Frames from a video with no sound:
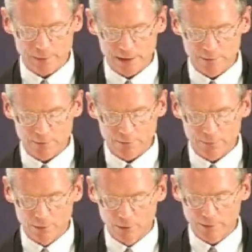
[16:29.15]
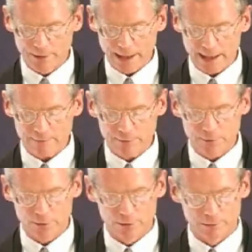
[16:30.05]
expenditures were more than half the
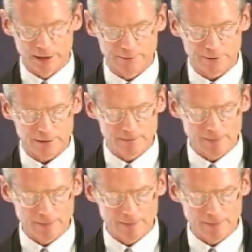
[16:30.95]
total budget,